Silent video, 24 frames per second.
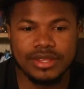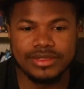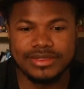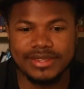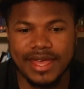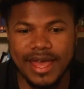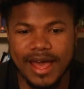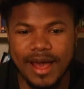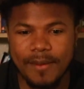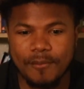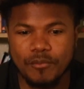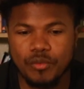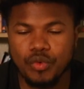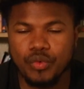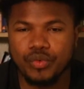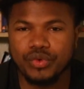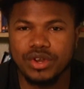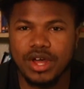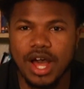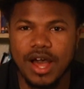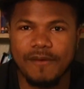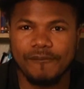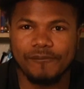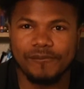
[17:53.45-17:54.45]
Now,
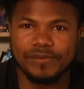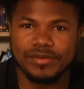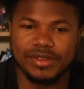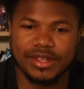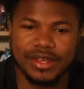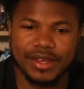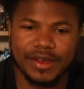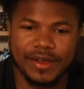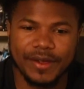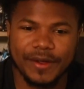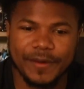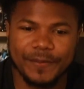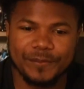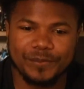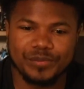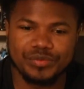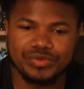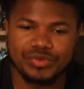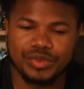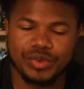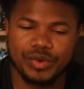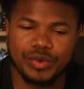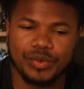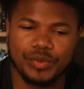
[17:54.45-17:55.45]
moving on from there,
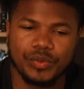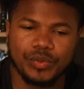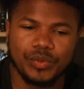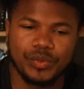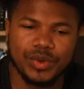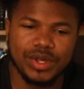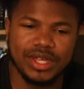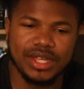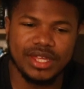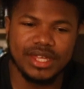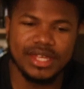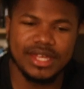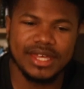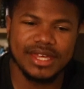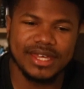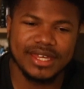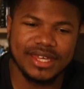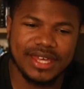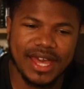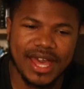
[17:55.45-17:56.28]
we